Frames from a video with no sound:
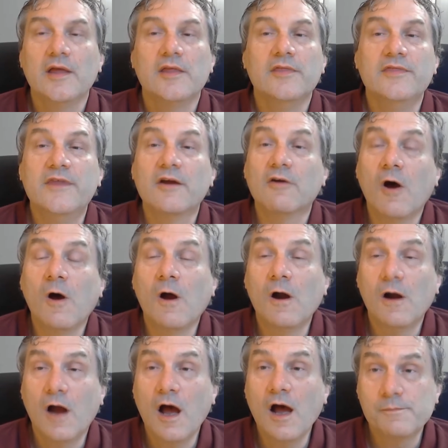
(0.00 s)
there
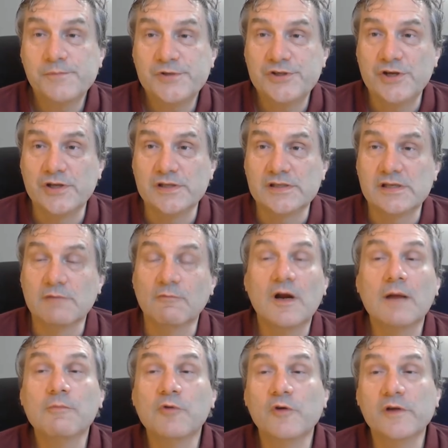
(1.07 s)
are options, and what
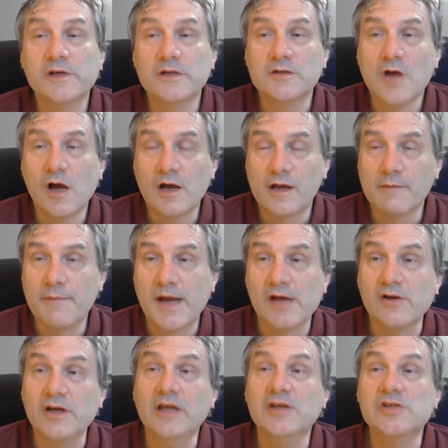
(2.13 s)
I'm going to talk
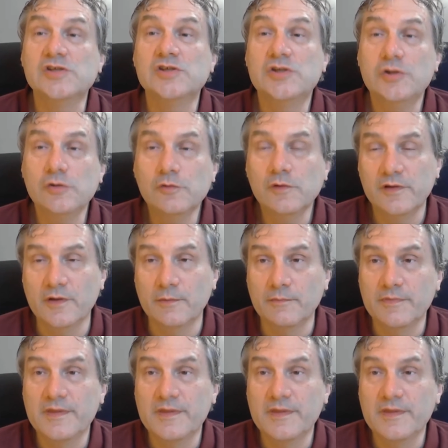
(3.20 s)
about is two of them